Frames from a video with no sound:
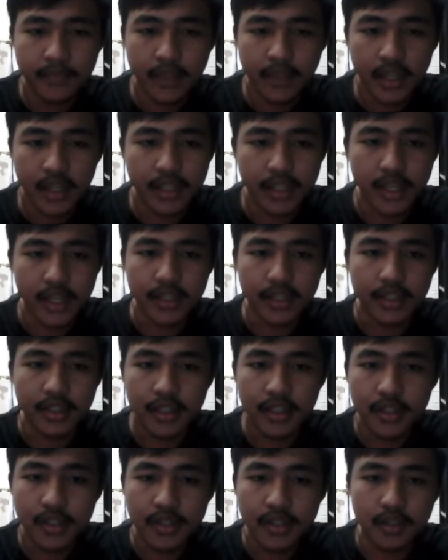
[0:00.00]
And then
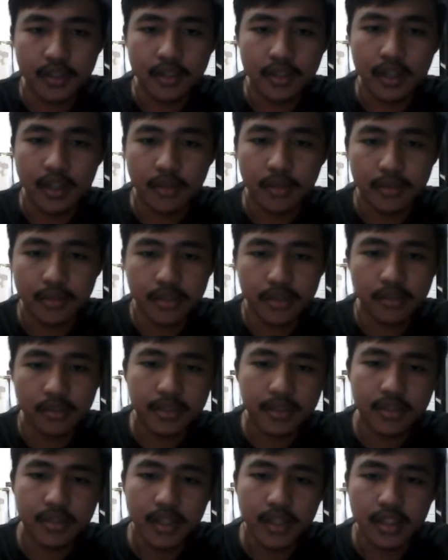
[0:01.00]
initially I was
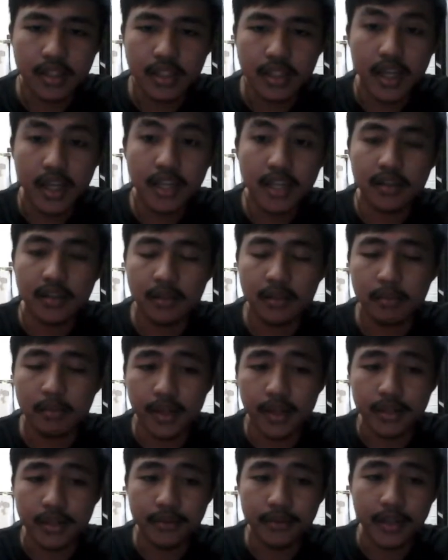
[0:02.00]
hoping to get the Hazel
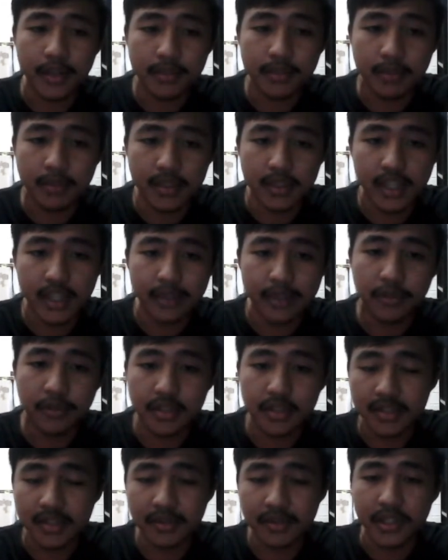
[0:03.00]
model ready, but time
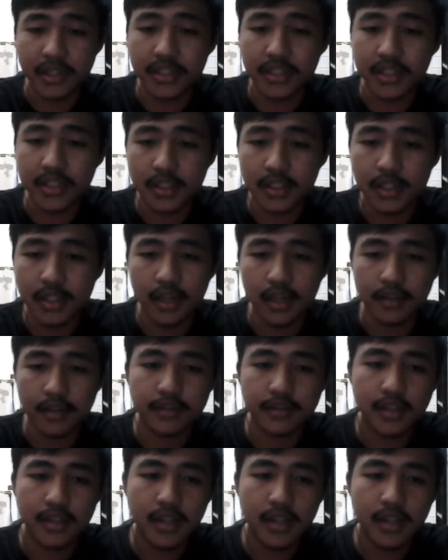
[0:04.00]
wasn't gracious enough.